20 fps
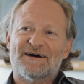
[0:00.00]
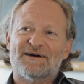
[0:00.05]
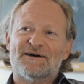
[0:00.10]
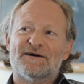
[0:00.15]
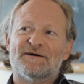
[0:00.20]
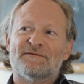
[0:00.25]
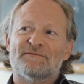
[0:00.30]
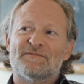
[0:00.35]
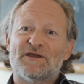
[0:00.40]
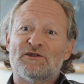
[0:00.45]

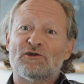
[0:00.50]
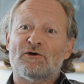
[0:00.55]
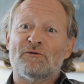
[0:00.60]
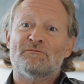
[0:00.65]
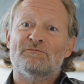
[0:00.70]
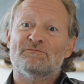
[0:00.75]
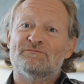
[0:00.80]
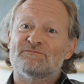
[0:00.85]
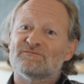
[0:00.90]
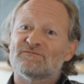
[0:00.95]
Um, they're
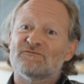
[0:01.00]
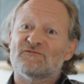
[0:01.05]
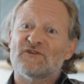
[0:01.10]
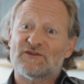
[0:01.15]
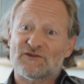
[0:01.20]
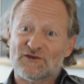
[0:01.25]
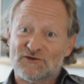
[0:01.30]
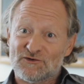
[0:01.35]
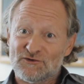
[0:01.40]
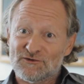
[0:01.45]
not
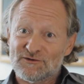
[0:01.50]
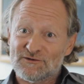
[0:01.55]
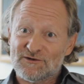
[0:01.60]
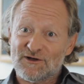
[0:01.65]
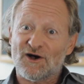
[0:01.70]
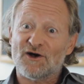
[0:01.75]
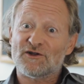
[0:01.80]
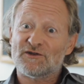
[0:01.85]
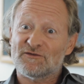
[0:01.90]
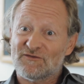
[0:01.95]
physical
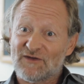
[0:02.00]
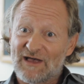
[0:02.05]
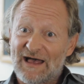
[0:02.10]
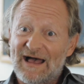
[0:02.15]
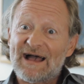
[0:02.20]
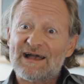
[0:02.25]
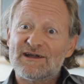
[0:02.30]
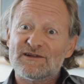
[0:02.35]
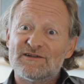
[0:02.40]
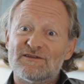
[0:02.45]

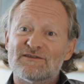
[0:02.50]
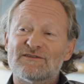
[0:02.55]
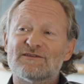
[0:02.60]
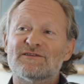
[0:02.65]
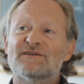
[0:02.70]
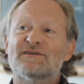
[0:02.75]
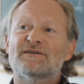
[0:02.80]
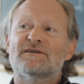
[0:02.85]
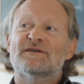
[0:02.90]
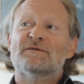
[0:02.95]
artifacts,
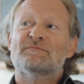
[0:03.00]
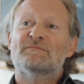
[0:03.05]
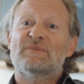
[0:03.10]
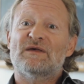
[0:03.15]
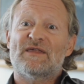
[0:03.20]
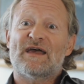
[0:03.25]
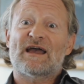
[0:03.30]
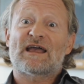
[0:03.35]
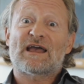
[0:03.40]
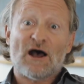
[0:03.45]

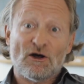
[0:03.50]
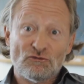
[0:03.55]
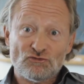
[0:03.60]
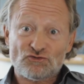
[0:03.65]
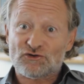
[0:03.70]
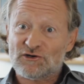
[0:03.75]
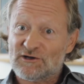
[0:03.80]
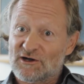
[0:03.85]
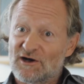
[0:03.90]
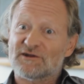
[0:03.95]
but they're
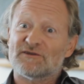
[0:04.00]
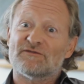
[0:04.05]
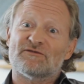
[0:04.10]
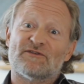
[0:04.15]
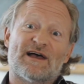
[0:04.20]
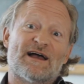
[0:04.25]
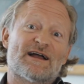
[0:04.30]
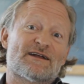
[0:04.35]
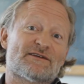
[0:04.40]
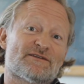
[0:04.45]
cultural
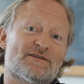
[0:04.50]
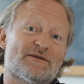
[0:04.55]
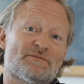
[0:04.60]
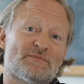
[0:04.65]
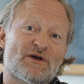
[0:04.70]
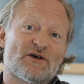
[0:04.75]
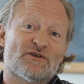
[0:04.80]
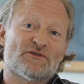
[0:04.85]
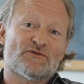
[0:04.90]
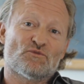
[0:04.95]
artifacts that
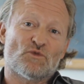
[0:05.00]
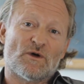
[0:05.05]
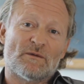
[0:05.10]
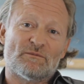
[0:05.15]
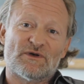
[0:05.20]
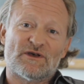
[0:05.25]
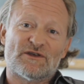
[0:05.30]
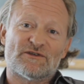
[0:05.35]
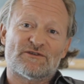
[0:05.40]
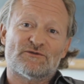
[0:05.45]
pass from
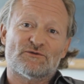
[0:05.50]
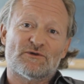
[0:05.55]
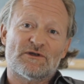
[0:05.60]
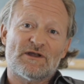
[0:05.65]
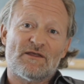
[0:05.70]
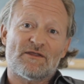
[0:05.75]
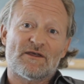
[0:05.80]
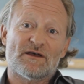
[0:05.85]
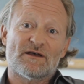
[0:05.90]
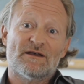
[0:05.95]
one person to
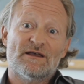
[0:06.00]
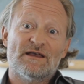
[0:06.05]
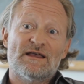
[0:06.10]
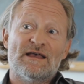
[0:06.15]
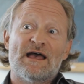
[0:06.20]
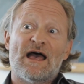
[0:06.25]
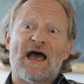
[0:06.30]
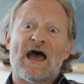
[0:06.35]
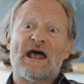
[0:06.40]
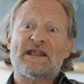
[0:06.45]
another
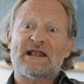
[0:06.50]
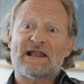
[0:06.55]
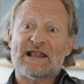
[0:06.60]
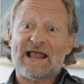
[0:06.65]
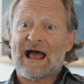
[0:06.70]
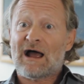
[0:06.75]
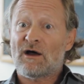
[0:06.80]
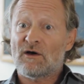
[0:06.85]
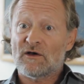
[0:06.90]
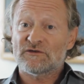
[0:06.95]
and
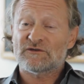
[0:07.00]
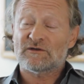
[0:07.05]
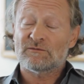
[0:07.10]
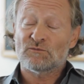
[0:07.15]
allow us